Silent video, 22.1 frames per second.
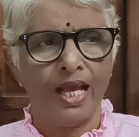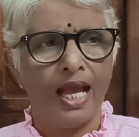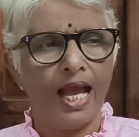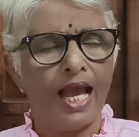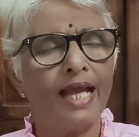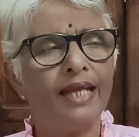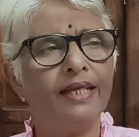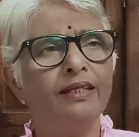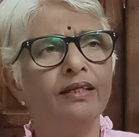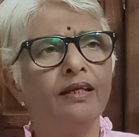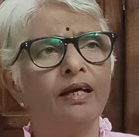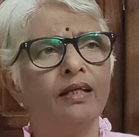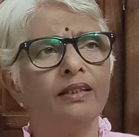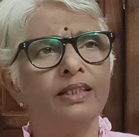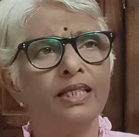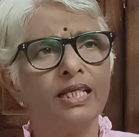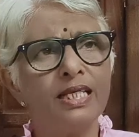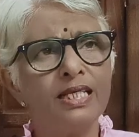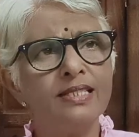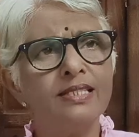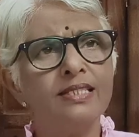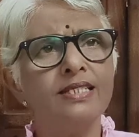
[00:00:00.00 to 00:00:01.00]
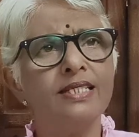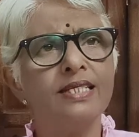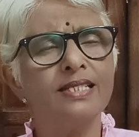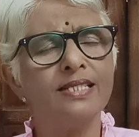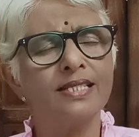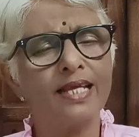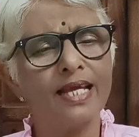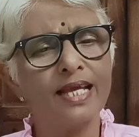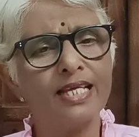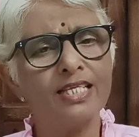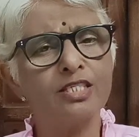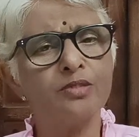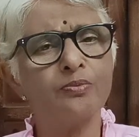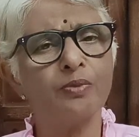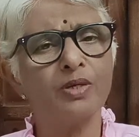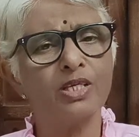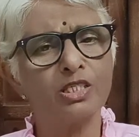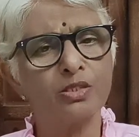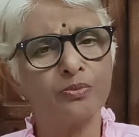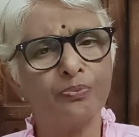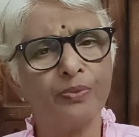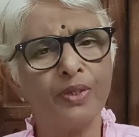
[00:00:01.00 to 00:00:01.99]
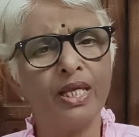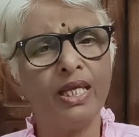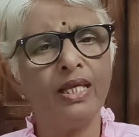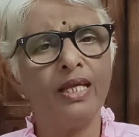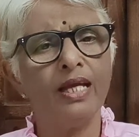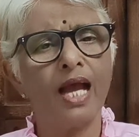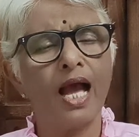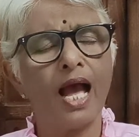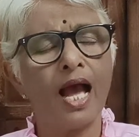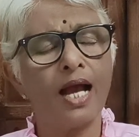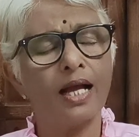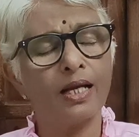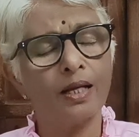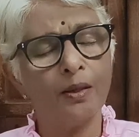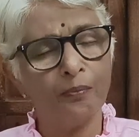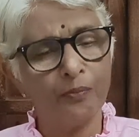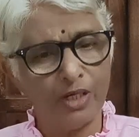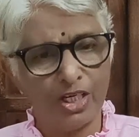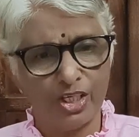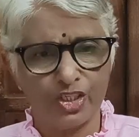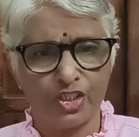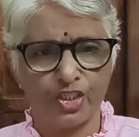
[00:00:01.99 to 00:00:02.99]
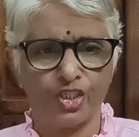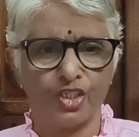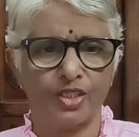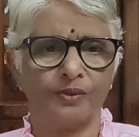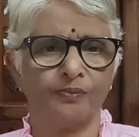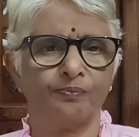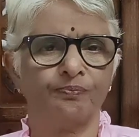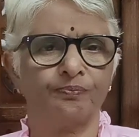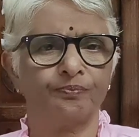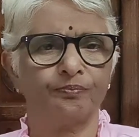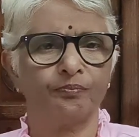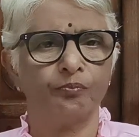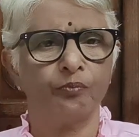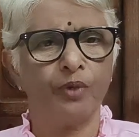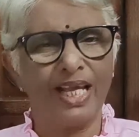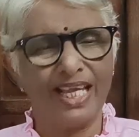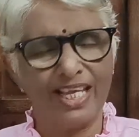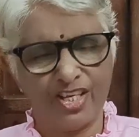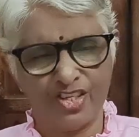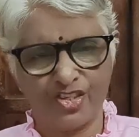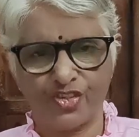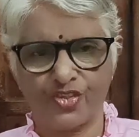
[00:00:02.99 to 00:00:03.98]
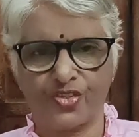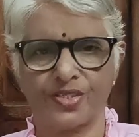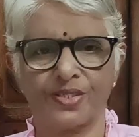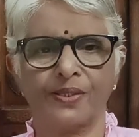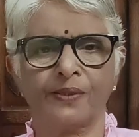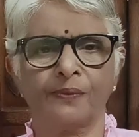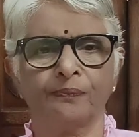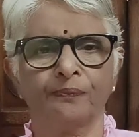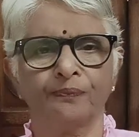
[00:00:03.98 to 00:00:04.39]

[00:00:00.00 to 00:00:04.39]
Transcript: And these desires must be accomplished by us,